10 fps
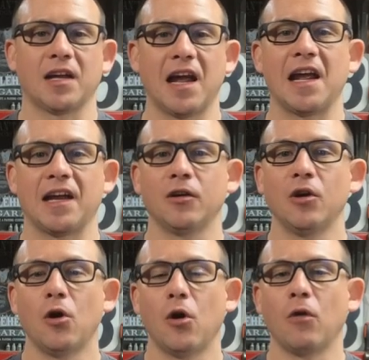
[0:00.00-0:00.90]
gain
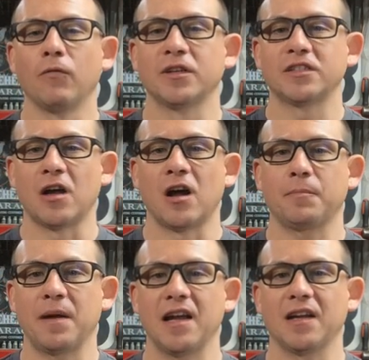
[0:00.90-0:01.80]
over the
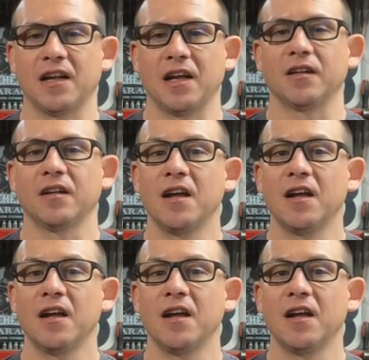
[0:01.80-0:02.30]
stock Panhead.